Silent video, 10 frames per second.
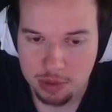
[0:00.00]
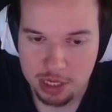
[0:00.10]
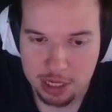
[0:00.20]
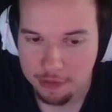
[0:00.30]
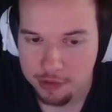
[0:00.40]
We
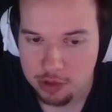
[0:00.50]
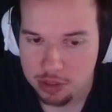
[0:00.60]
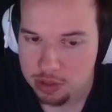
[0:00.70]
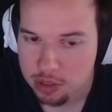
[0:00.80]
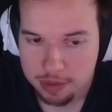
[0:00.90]
didn't get
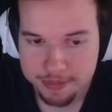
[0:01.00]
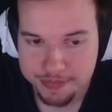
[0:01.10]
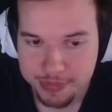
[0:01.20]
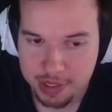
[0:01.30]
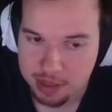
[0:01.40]
fusion, so
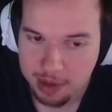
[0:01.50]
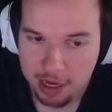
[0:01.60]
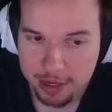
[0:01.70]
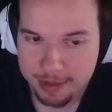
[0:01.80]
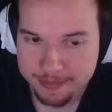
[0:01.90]
it doesn't
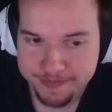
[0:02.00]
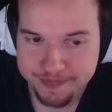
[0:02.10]
matter.